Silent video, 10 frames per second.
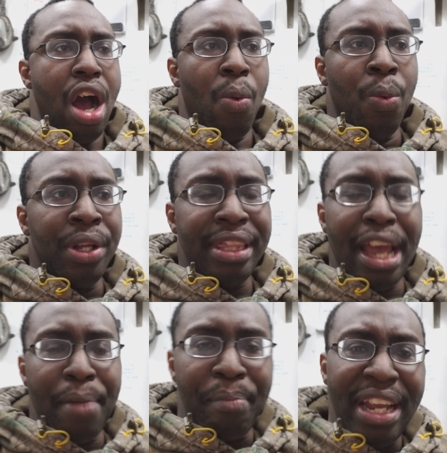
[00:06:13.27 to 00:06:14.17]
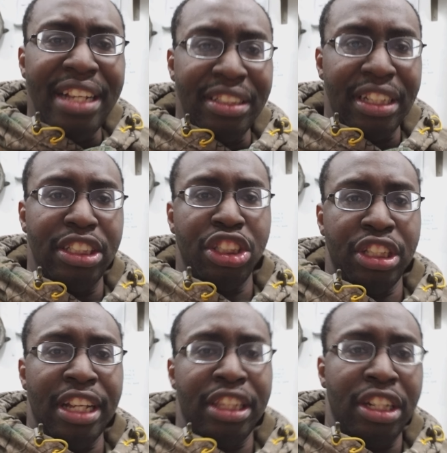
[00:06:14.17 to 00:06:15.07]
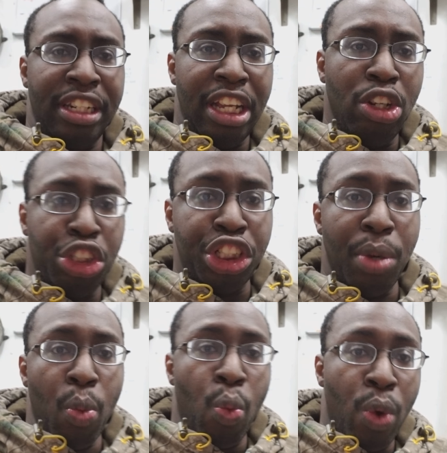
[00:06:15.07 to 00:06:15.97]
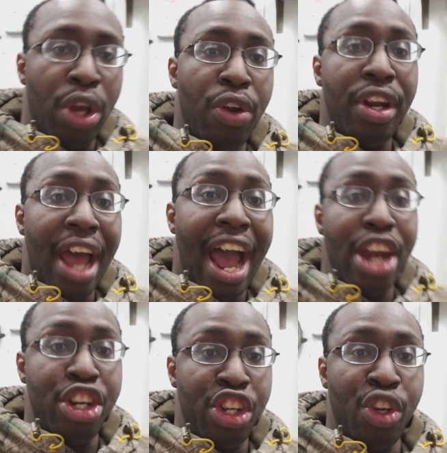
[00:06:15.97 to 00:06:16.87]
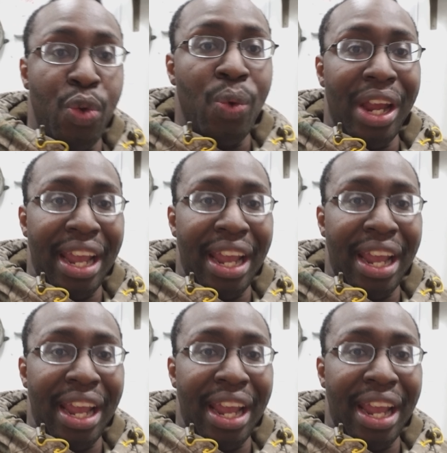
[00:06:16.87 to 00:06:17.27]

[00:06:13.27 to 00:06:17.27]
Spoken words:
what that means is that the dealership will not do